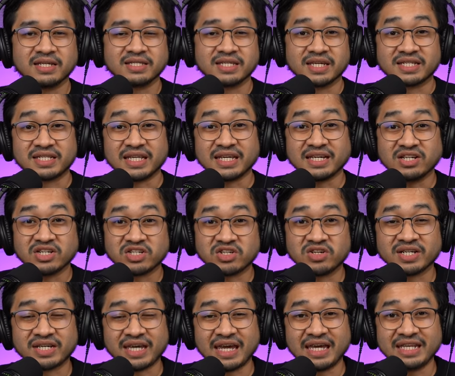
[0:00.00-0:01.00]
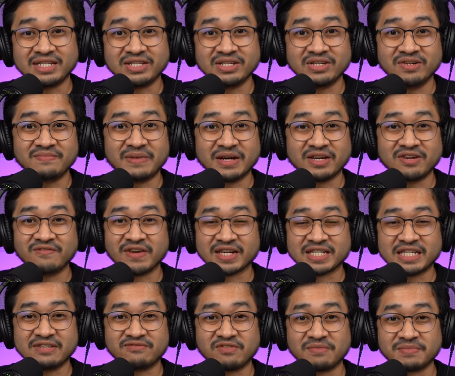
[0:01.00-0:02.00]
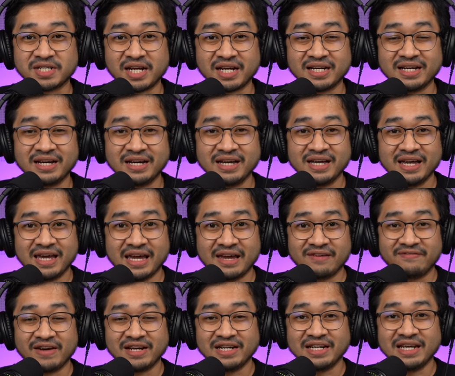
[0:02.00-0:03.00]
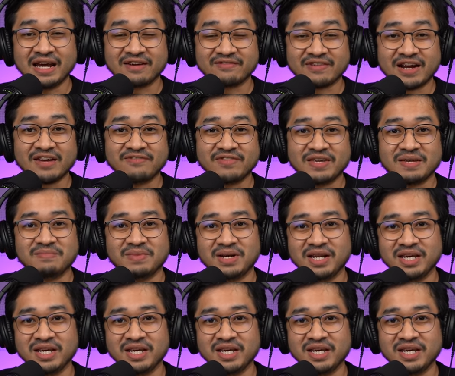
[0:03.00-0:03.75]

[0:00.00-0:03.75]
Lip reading: The single-shot CanSino bio vaccines from China have finally arrived in